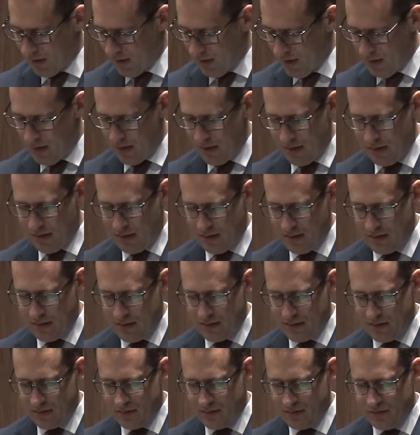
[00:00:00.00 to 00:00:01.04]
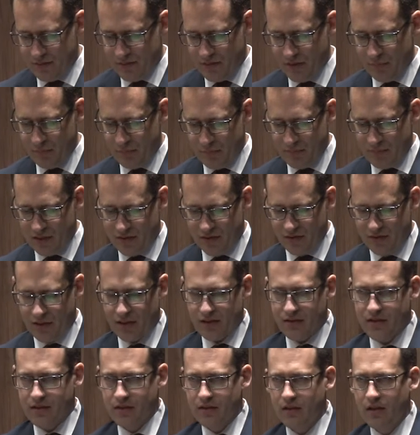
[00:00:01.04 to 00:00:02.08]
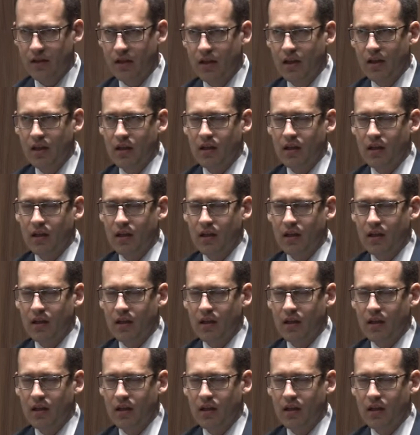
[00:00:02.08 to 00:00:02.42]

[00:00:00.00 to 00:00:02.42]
And the Trump administration,